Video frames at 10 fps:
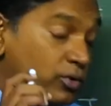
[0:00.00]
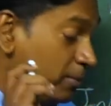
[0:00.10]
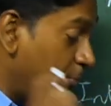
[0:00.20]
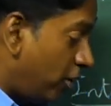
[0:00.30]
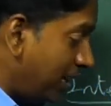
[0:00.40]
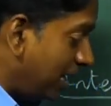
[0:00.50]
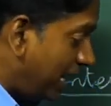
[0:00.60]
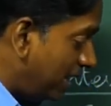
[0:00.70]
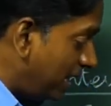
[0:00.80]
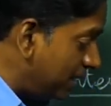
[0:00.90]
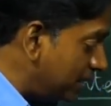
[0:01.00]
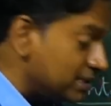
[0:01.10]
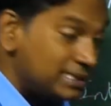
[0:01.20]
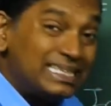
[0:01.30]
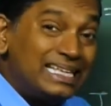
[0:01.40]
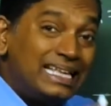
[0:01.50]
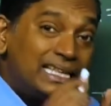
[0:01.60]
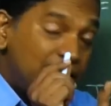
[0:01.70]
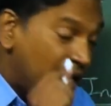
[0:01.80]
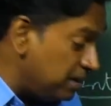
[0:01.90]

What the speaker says: So the important idea is the